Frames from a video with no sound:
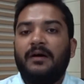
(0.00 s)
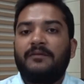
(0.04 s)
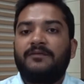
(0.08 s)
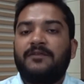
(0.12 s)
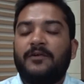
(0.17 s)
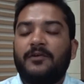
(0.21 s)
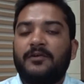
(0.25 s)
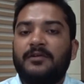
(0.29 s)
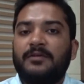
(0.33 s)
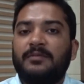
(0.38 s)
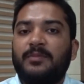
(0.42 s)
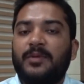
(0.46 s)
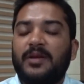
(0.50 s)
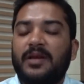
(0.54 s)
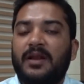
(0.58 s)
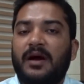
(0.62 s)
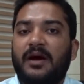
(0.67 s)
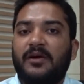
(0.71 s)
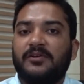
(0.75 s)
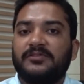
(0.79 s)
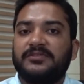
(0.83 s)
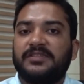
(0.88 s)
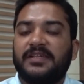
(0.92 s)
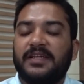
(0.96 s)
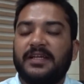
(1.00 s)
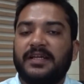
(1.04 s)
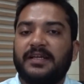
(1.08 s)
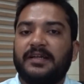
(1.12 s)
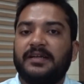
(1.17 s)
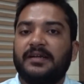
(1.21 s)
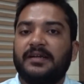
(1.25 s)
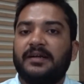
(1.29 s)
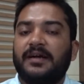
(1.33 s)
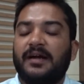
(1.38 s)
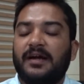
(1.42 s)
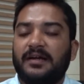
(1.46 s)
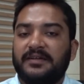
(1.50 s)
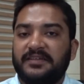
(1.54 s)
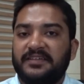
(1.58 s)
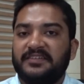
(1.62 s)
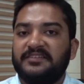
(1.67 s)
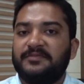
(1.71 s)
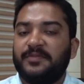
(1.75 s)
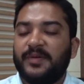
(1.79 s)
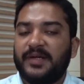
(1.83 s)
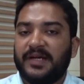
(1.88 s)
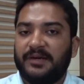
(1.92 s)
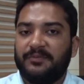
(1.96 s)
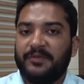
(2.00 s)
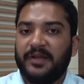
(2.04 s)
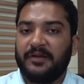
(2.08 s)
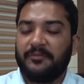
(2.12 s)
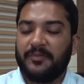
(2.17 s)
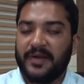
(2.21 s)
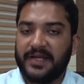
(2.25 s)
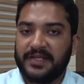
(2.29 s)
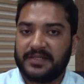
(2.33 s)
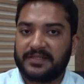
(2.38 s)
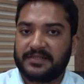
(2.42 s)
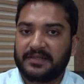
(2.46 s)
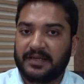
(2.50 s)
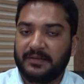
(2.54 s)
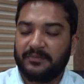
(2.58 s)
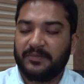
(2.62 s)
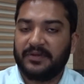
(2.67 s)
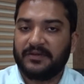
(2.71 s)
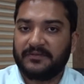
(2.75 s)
Affordable housing is becoming mainstream.